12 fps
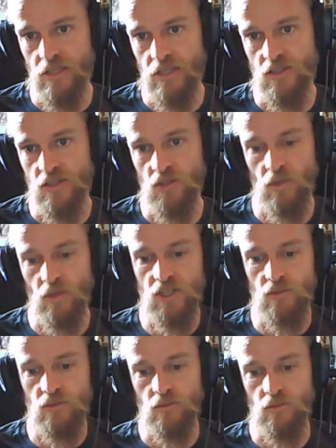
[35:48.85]
that
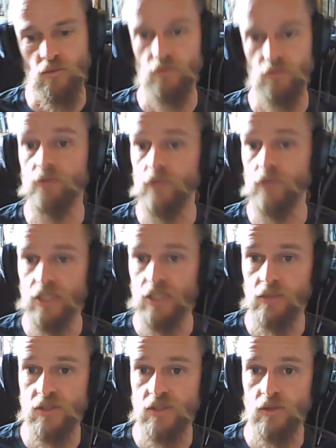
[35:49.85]
situation would be really
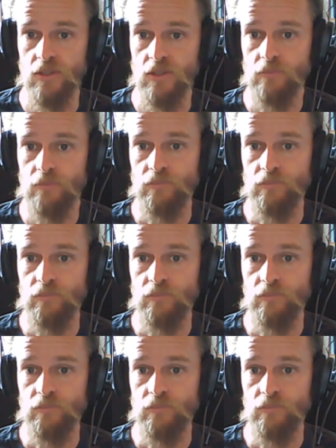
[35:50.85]
resilient.